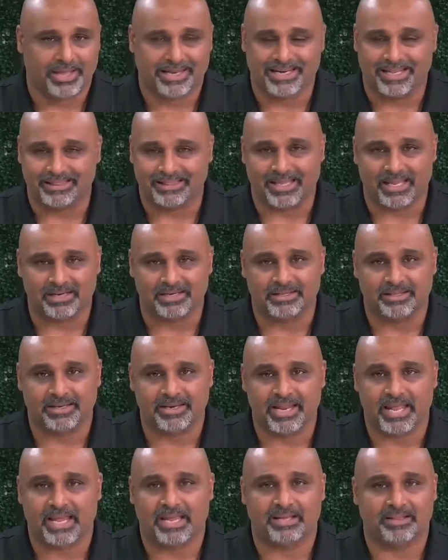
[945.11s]
And at the end of the
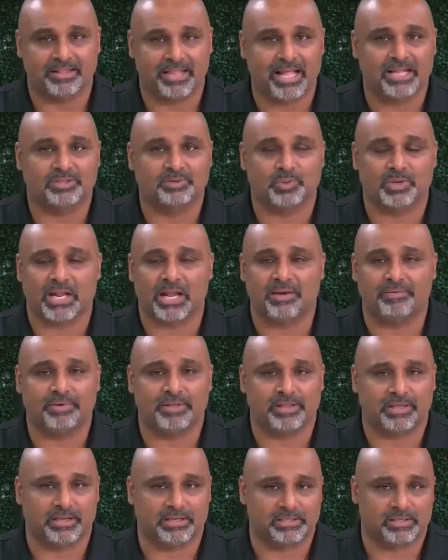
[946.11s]
day, that's what
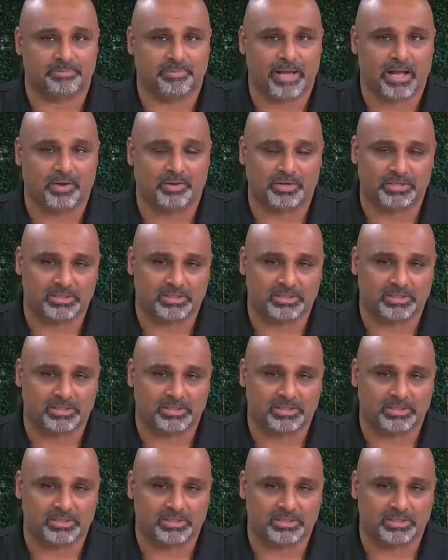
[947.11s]
everything's about.